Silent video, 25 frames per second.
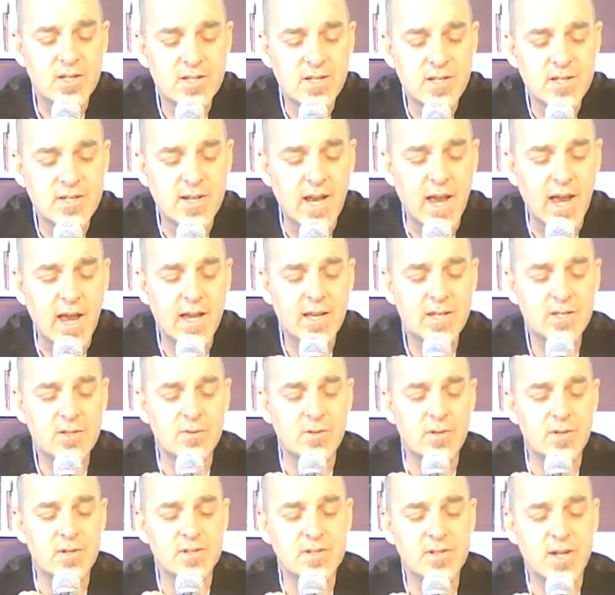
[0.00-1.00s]
and Jesus
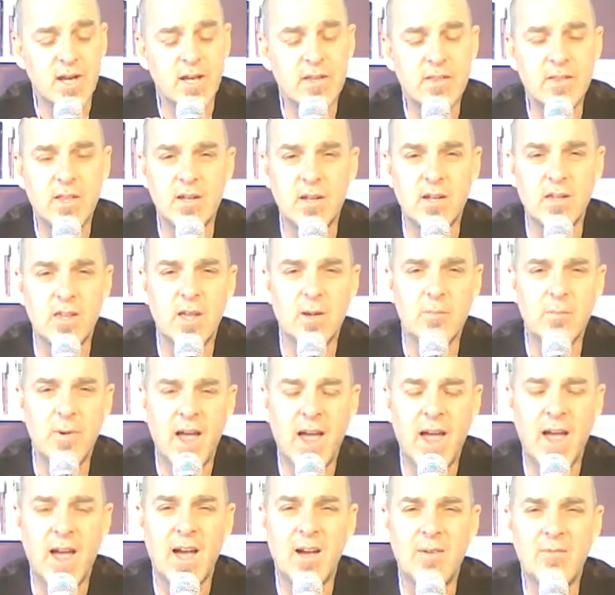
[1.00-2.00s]
answering saith
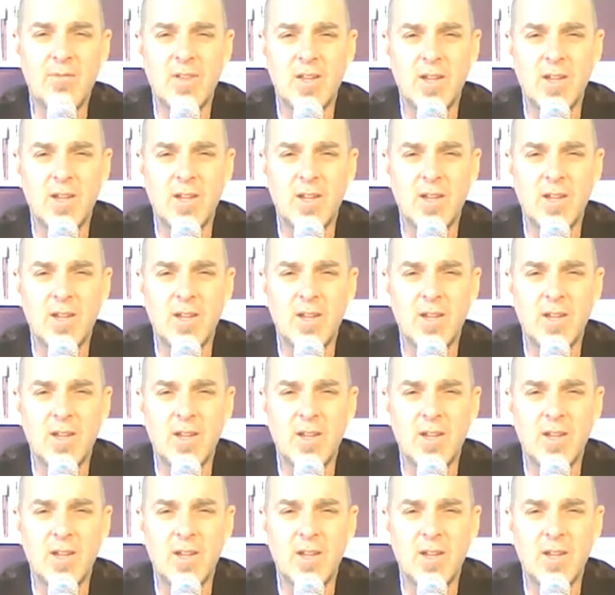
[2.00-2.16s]
unto them,